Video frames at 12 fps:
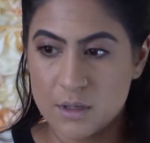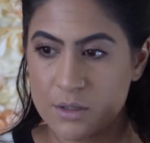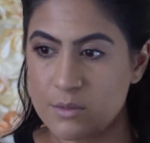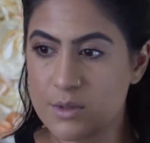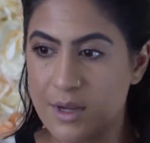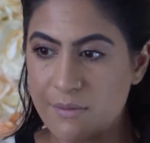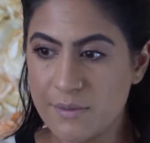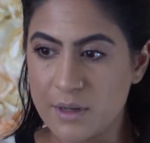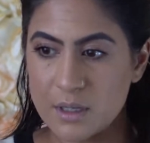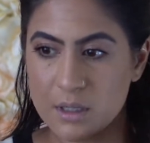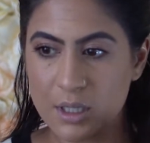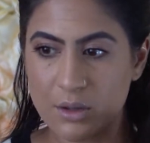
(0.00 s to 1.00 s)
So
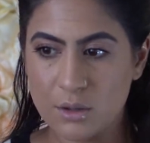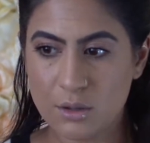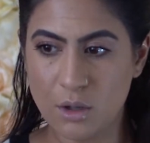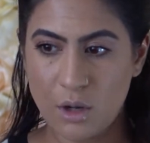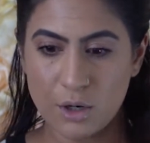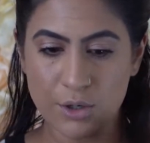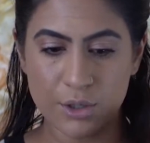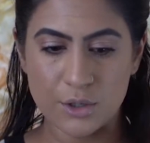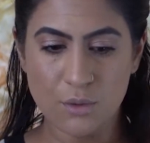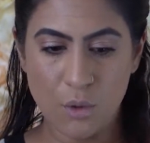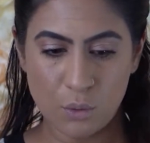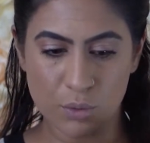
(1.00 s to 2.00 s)
definitely the longer
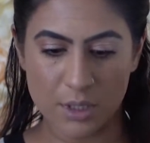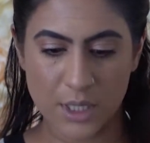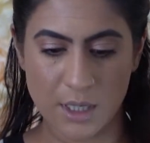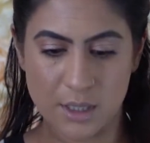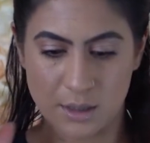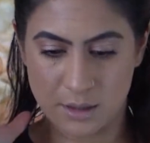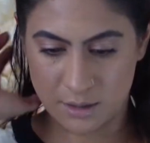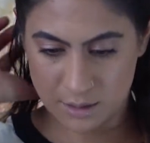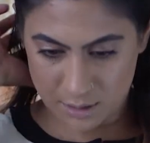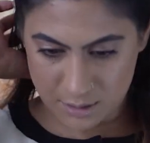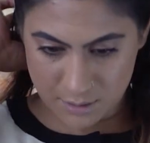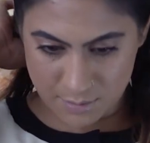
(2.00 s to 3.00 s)
you hold it,
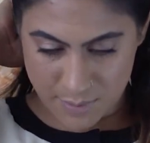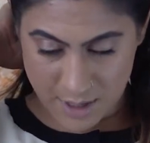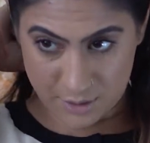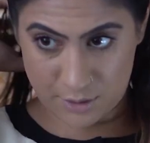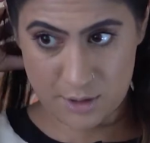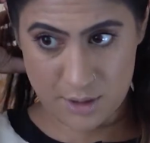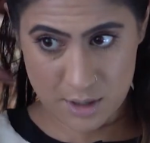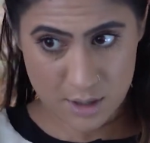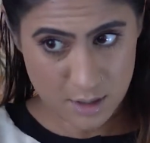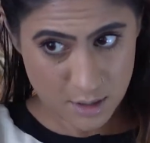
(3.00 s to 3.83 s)
the better.